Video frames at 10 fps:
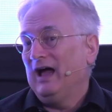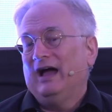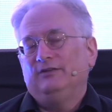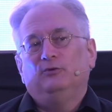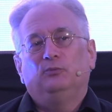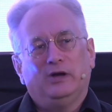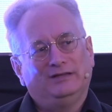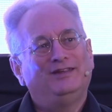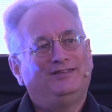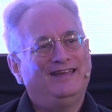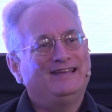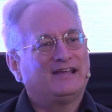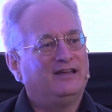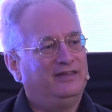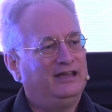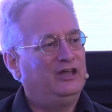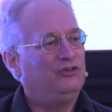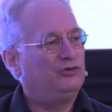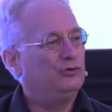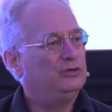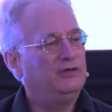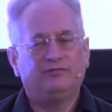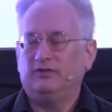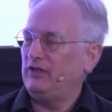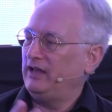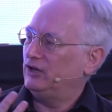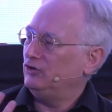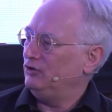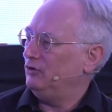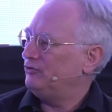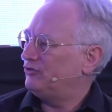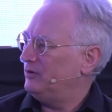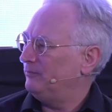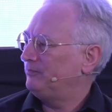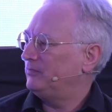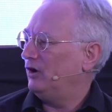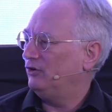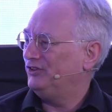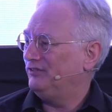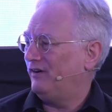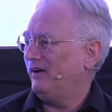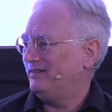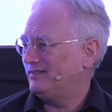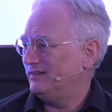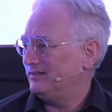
And one of the things I think is cool if they can use them on devices,